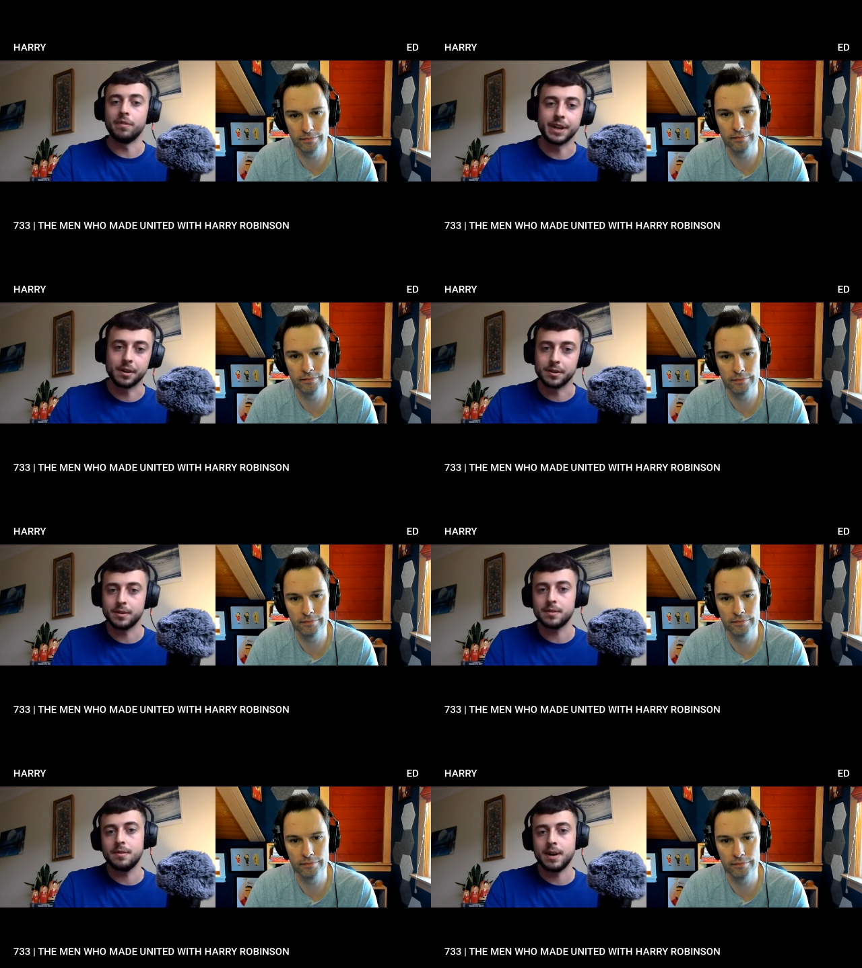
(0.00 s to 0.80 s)
Speaker 1: of
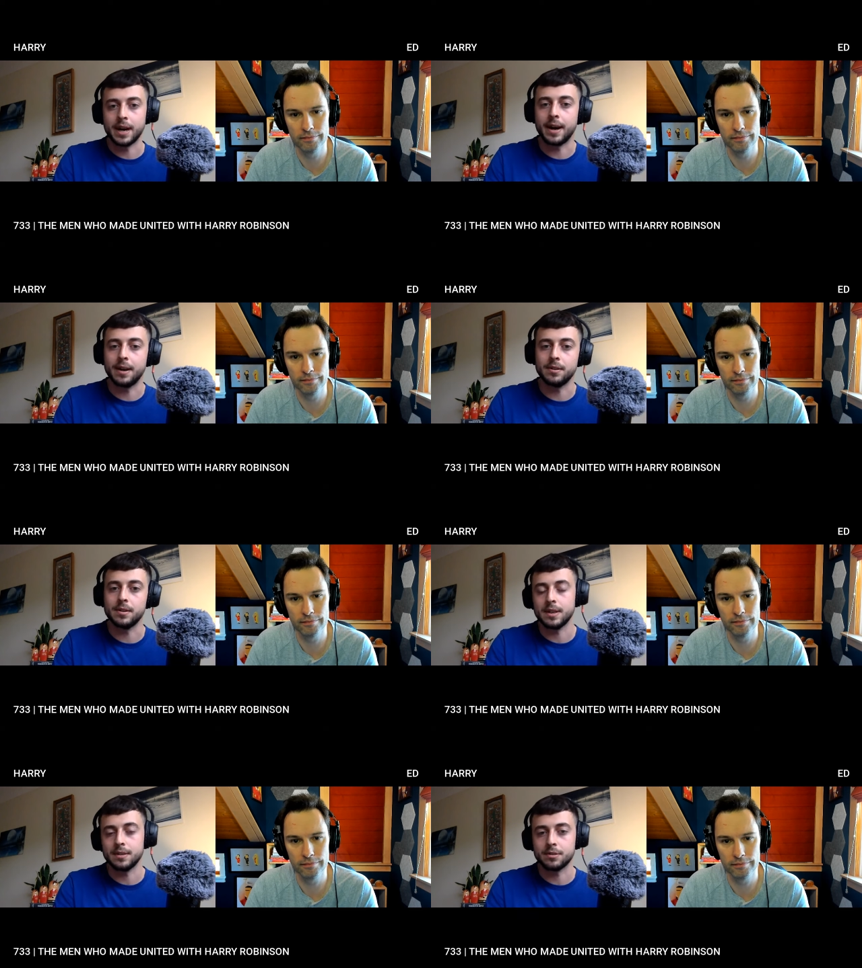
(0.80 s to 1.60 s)
England and
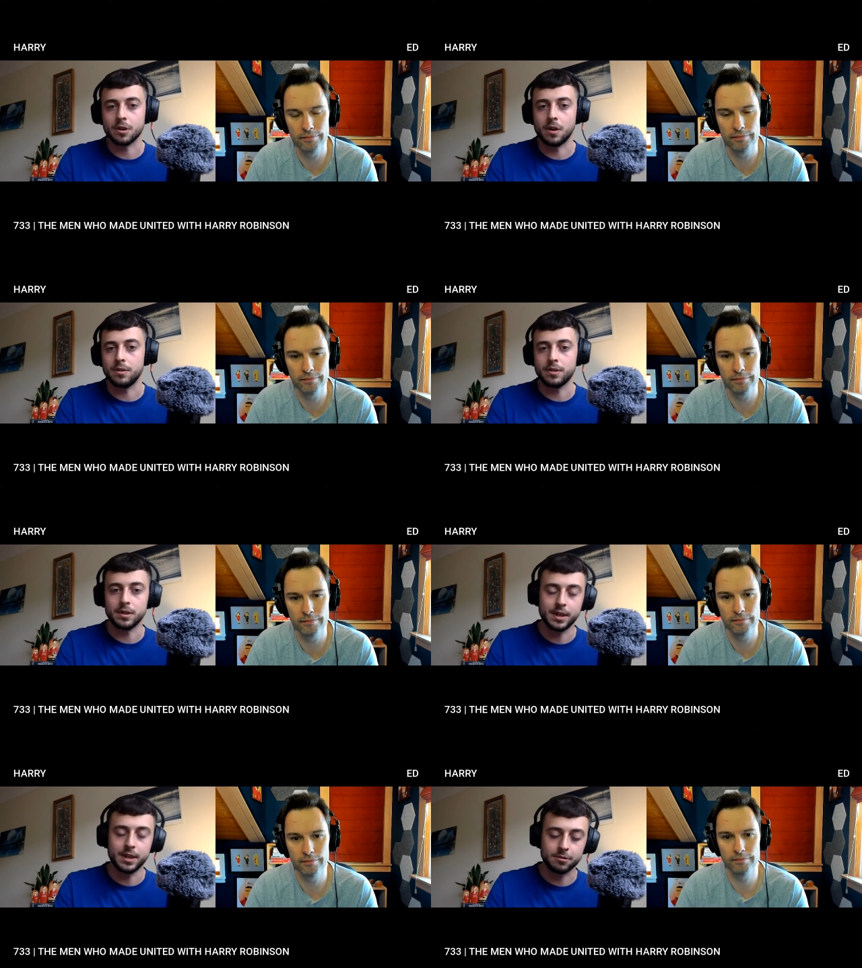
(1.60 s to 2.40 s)
Ireland and Scotland
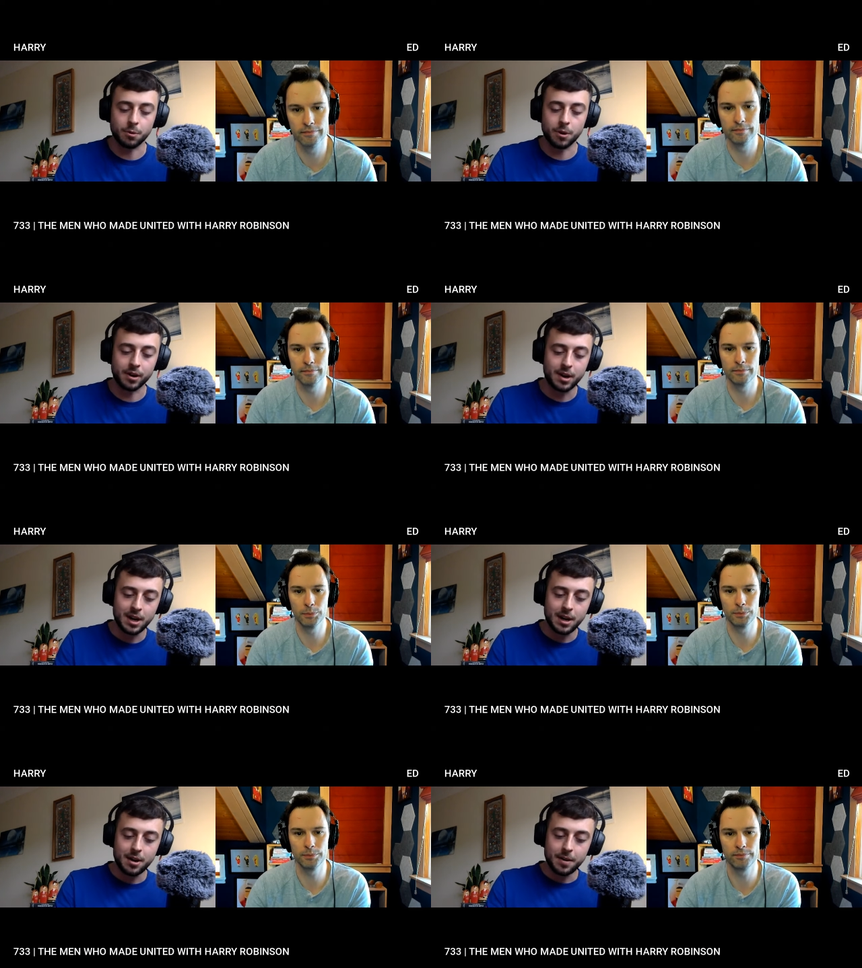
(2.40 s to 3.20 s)
and so on.
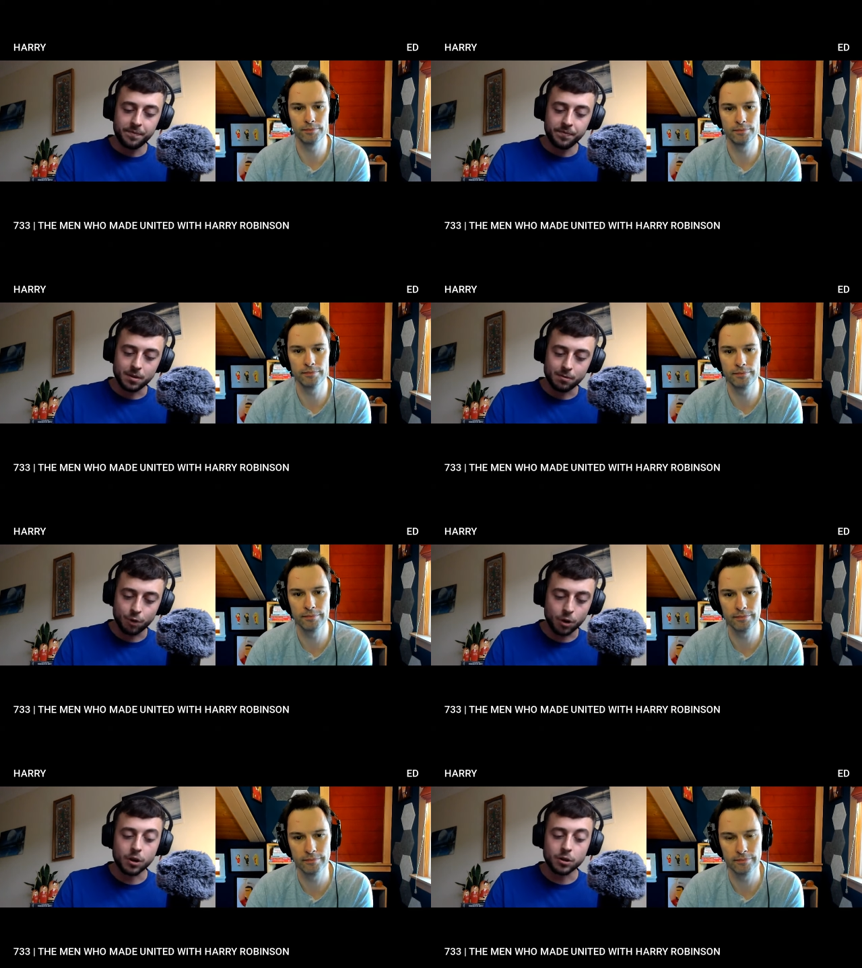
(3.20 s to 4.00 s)

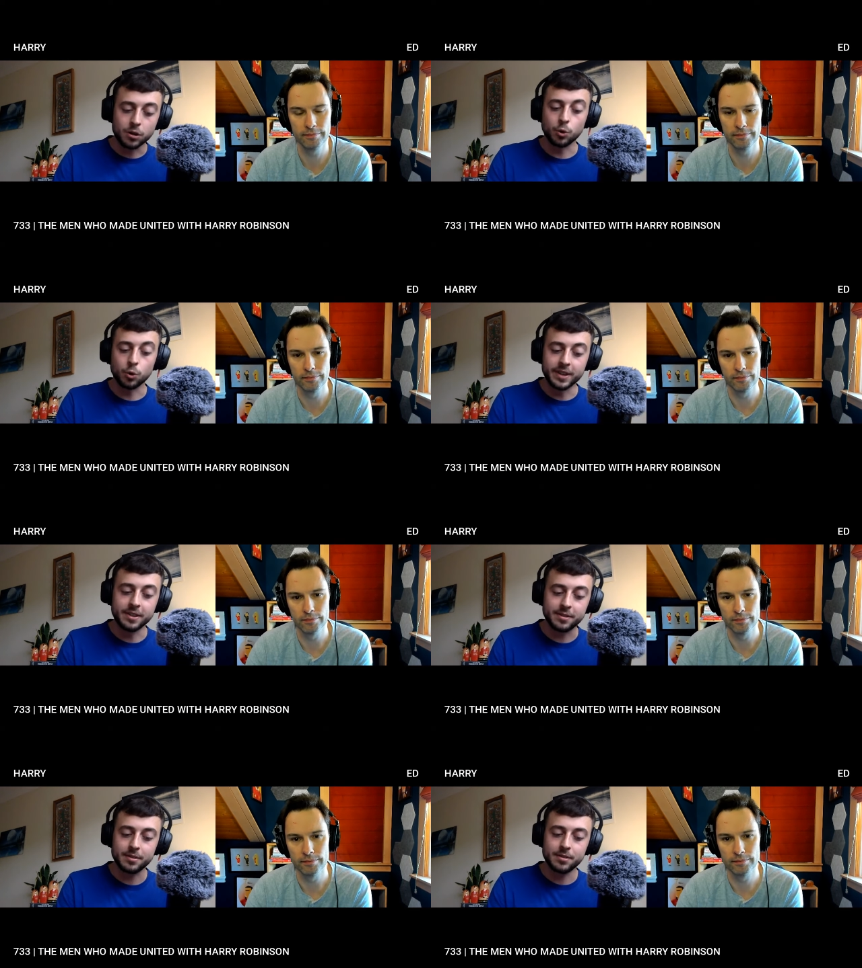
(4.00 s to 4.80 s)
Rocca is
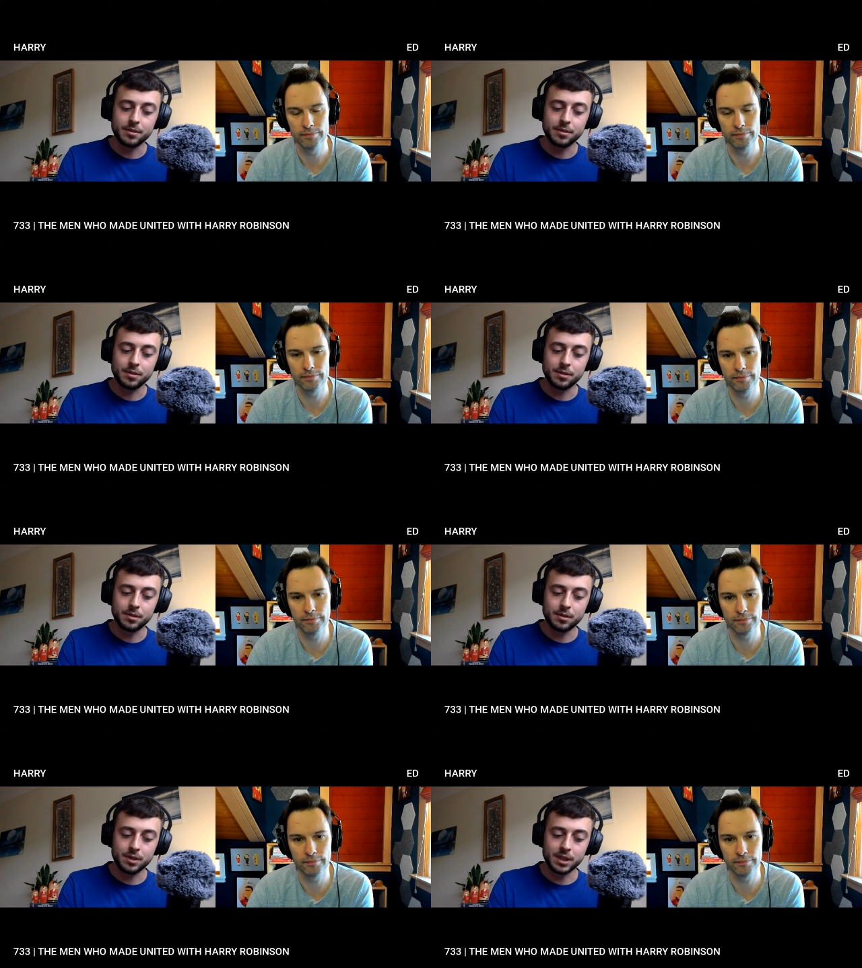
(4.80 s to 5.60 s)
always,
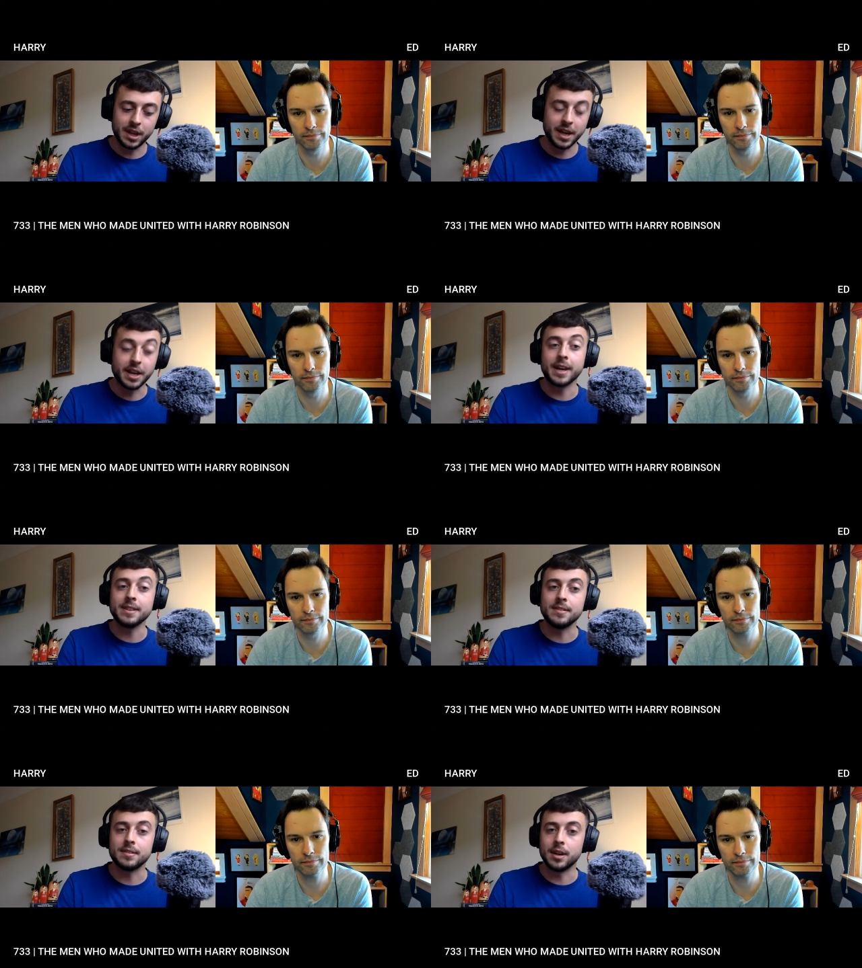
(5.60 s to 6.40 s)
in
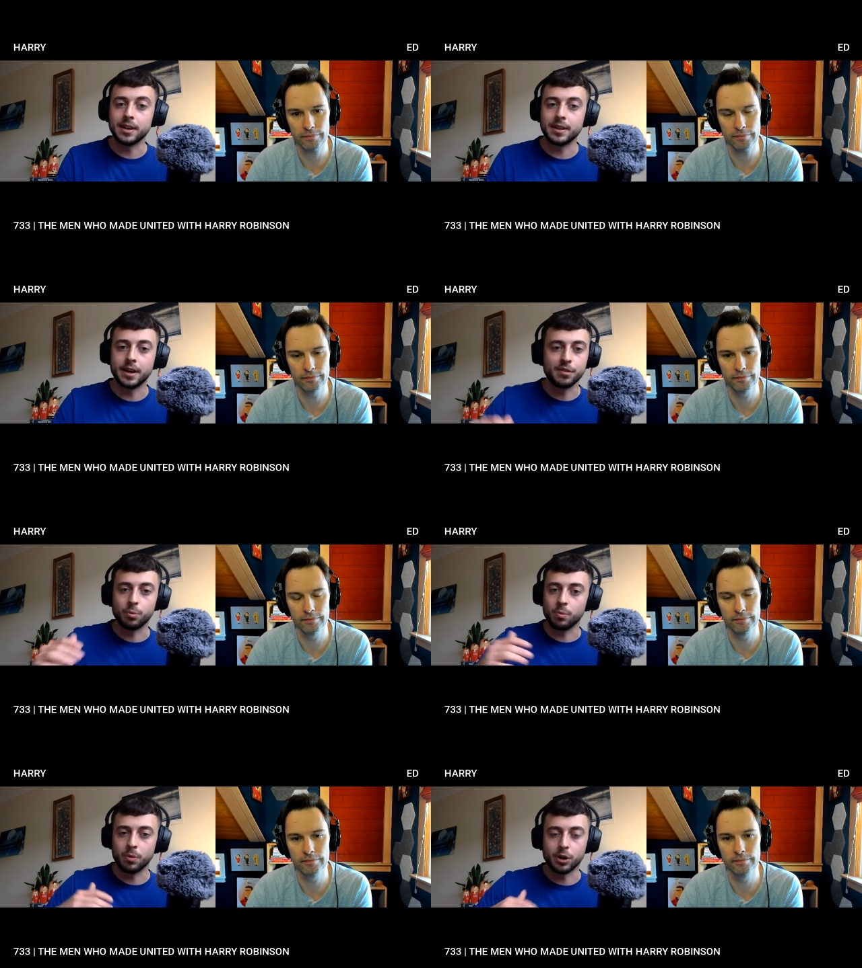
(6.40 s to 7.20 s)
United's early
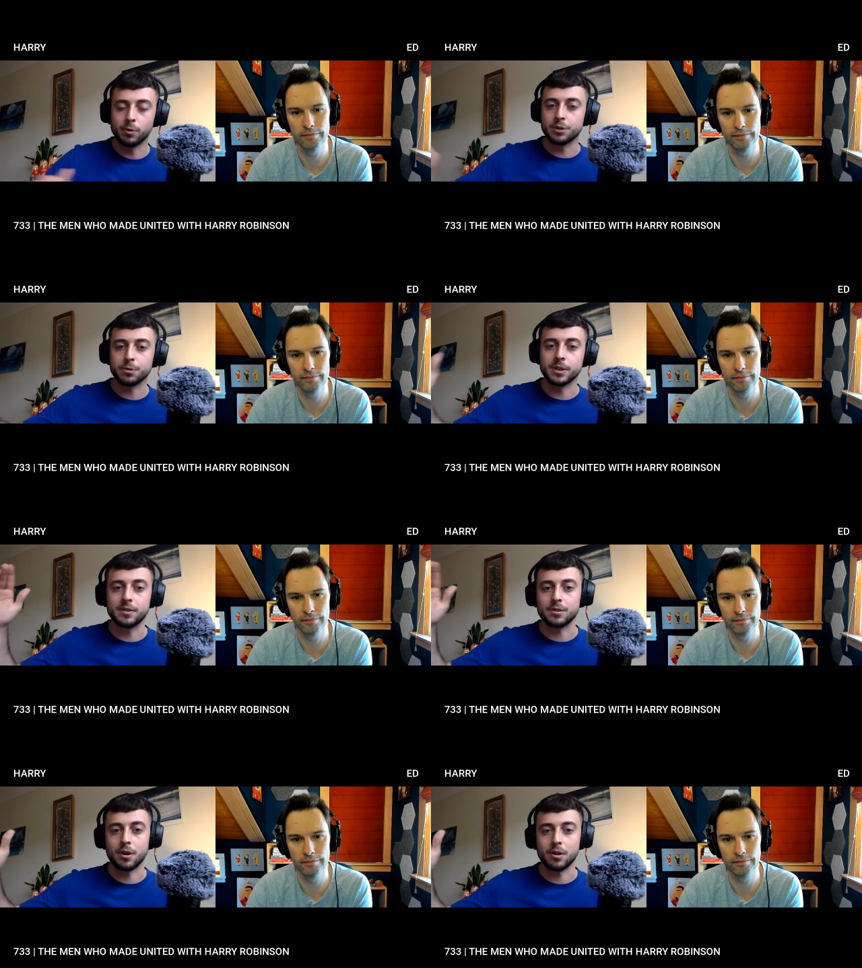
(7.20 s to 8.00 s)
days, we always went
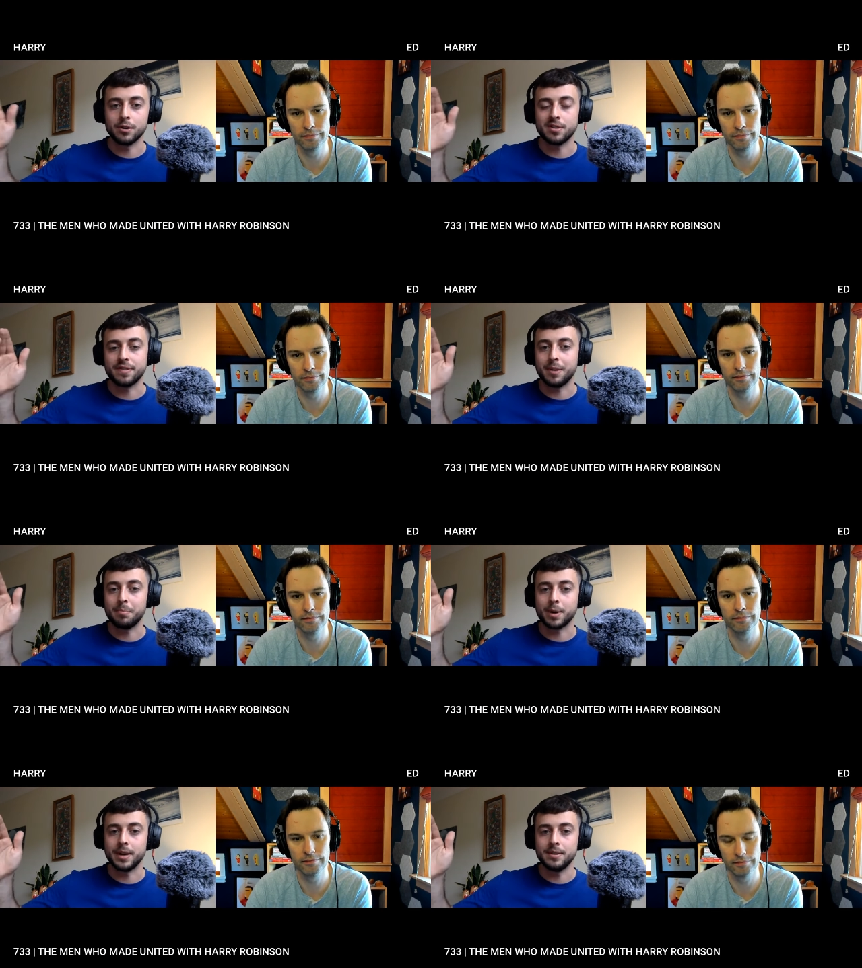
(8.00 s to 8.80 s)
to Scotland to
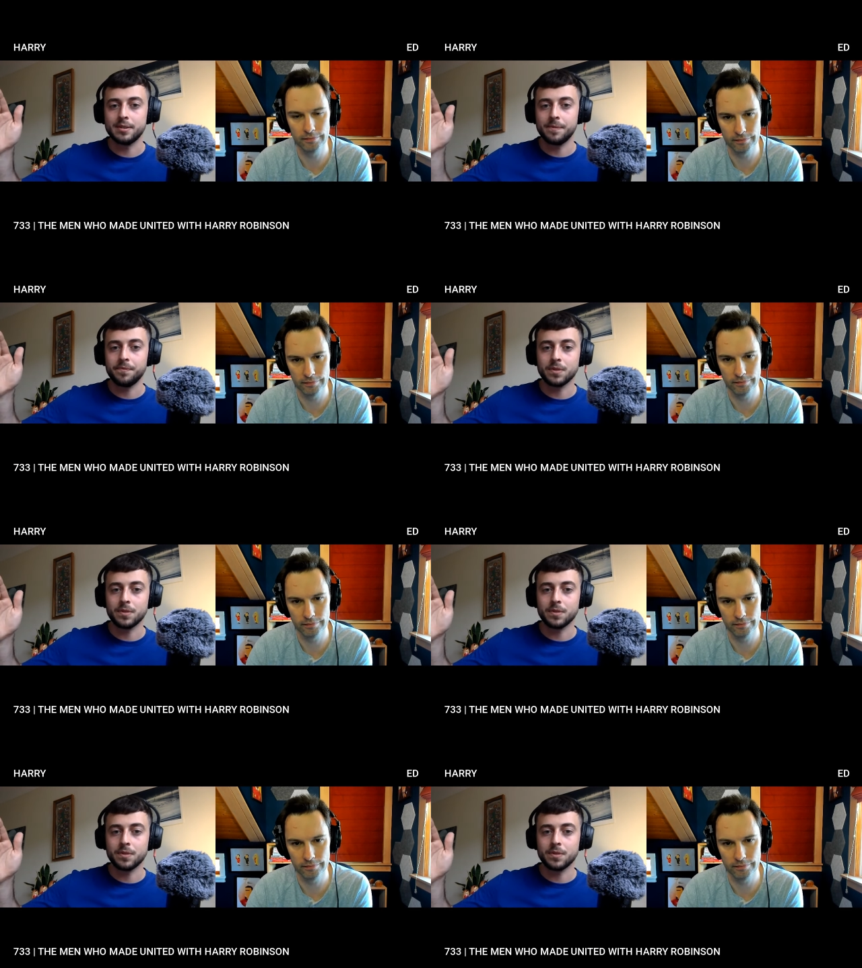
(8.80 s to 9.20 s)
find players.